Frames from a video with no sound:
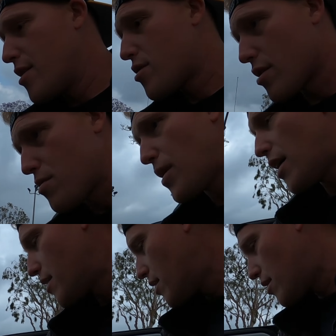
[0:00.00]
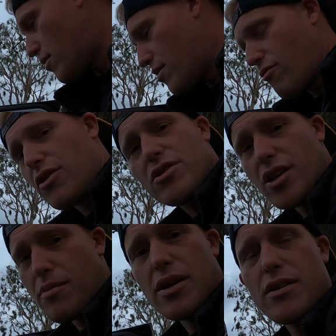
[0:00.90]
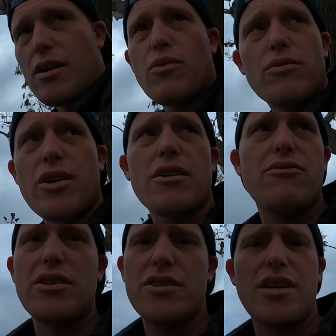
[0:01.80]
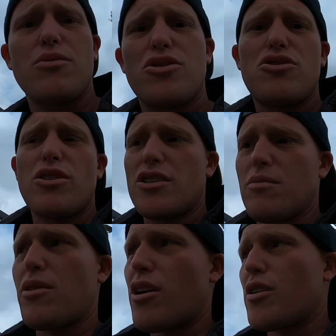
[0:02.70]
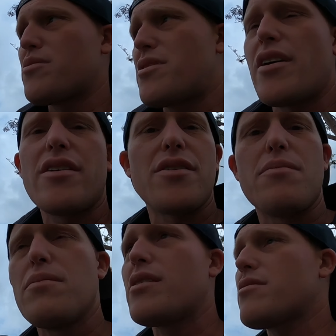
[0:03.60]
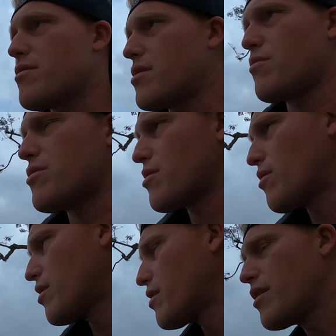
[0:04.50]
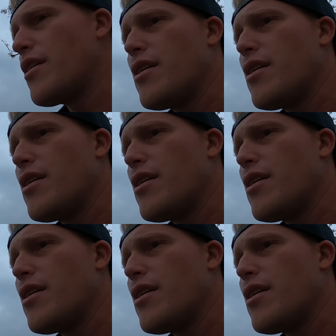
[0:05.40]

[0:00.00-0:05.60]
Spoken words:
Trust me, I know. First time I went rock fishing, I was stretching my arms, tearing the muscles, they were so hurt.